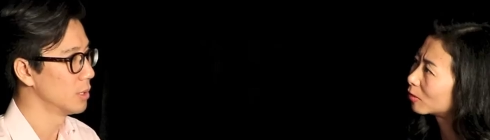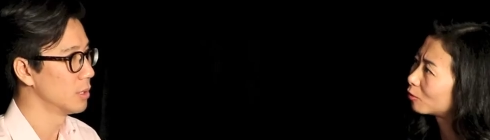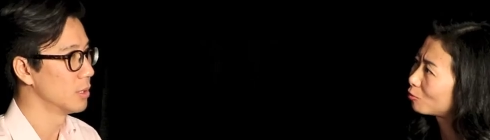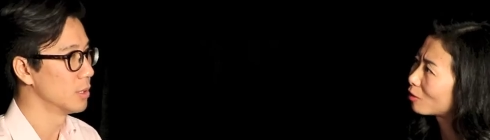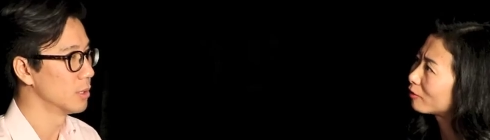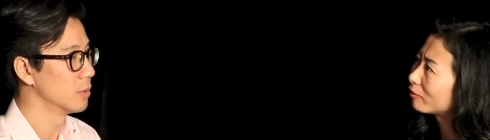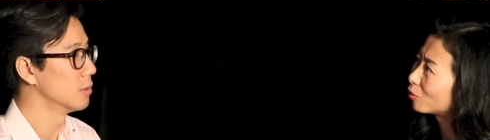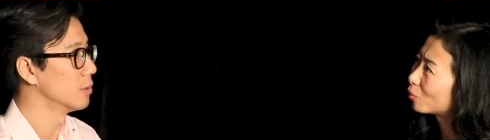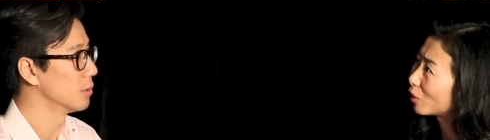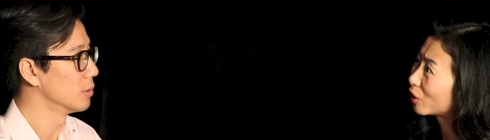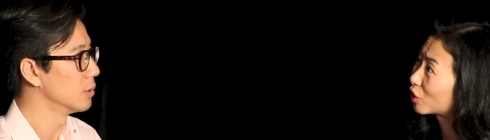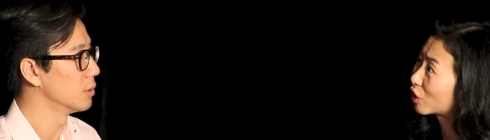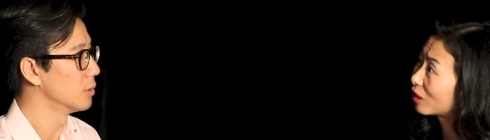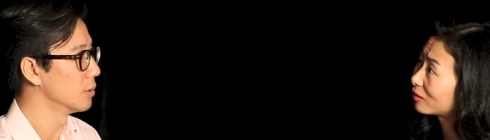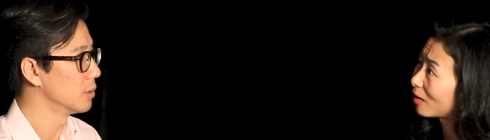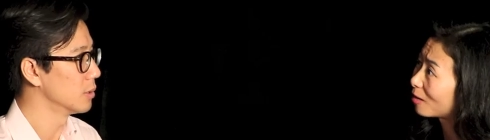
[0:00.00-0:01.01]
Speaker 1: Around their
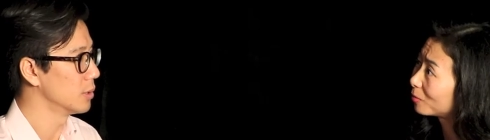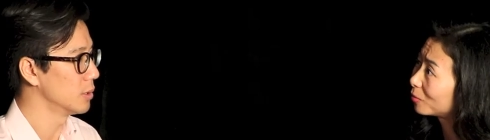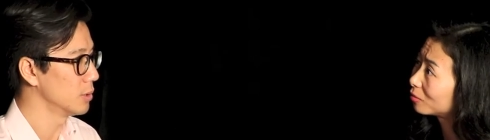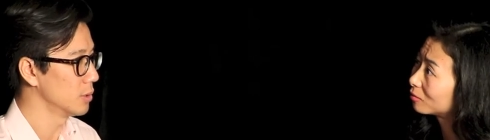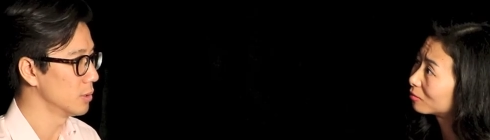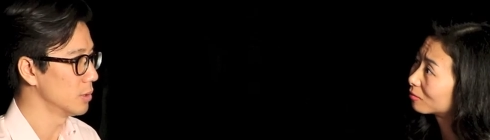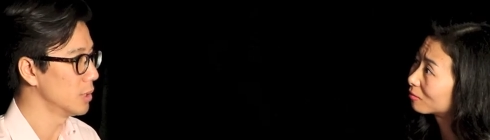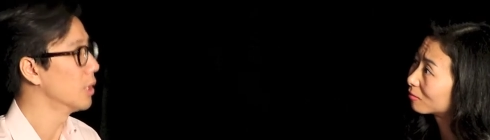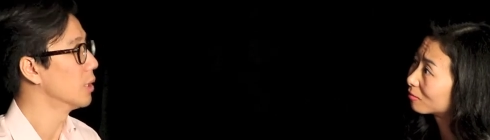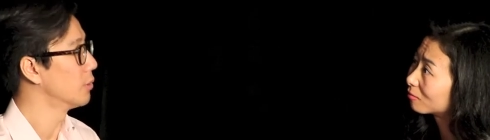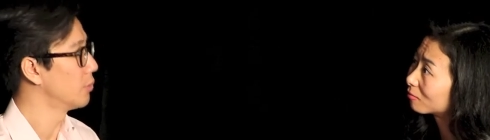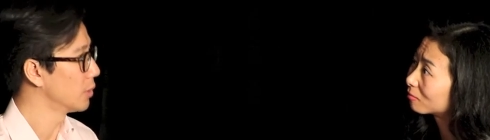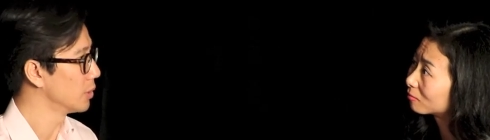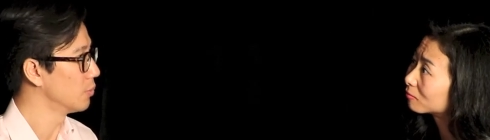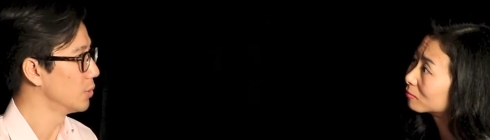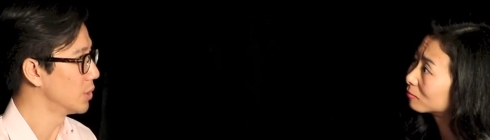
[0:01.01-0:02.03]
WeChat app.
Speaker 2: Yeah,
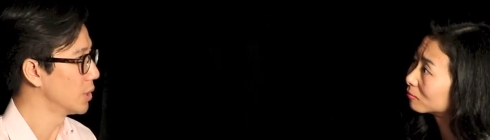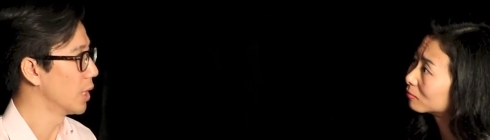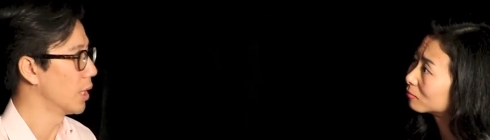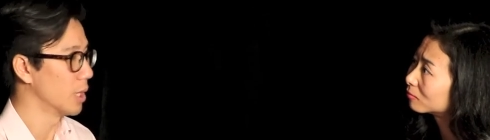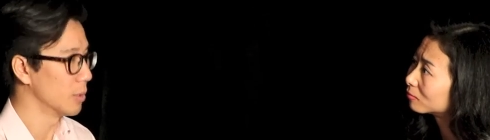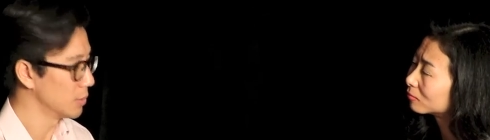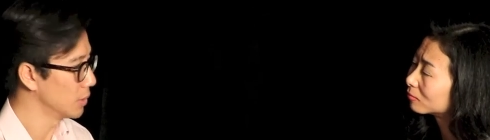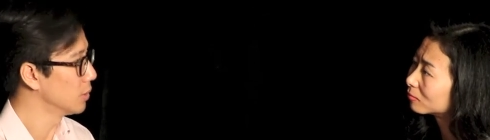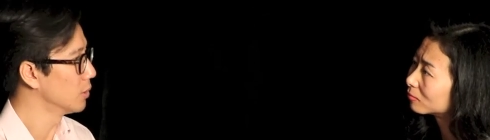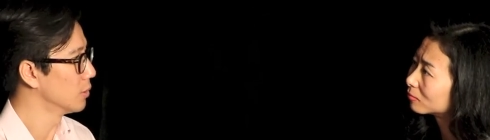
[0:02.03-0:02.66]
around the WeChat app,